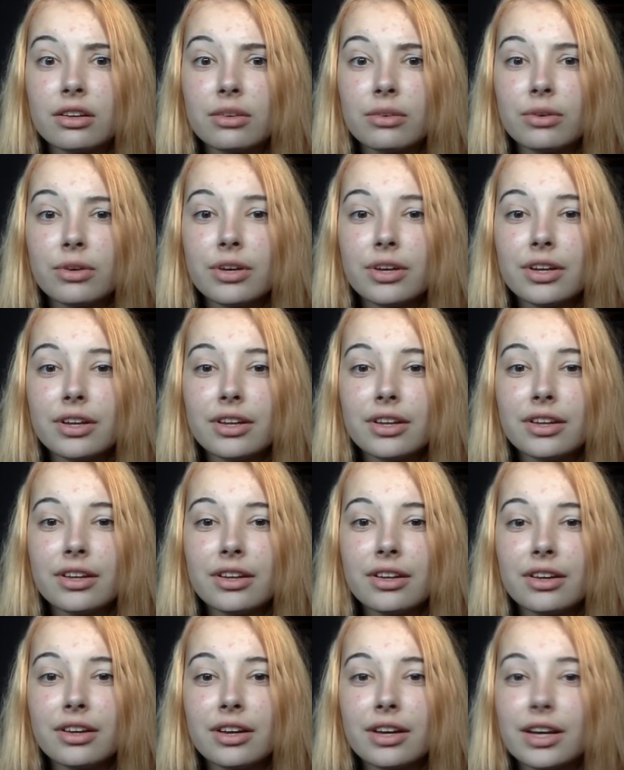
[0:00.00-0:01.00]
What?
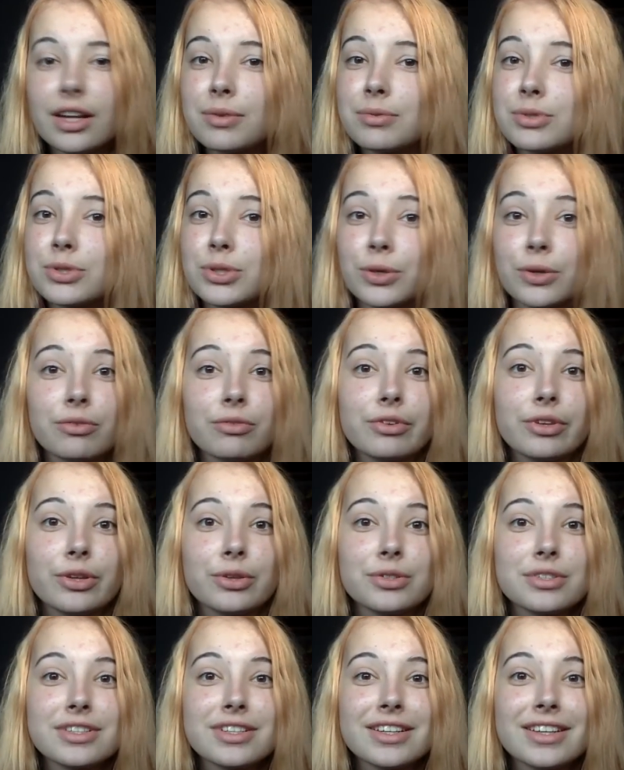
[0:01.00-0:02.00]
I'm so
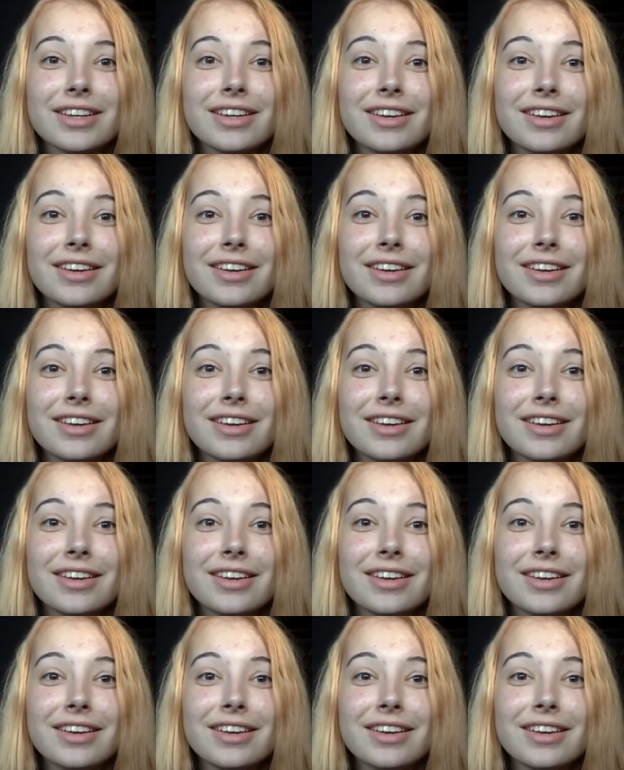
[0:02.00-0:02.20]
confused.